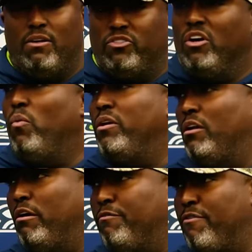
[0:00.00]
It's a good one to
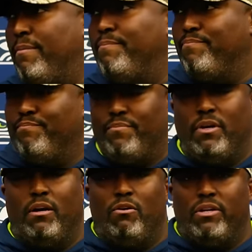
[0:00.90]
learn from,
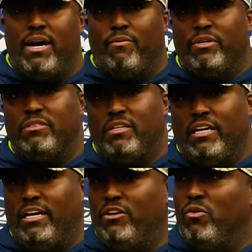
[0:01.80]
you know, on that one.
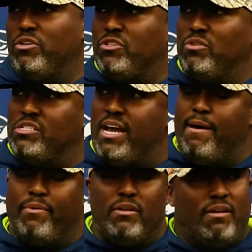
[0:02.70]
He, he knew it as soon as it
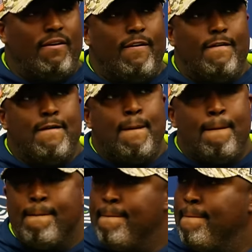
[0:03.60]
happened.
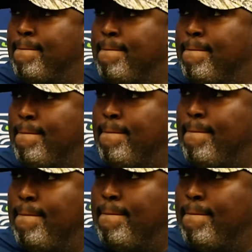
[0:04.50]
How you think uh,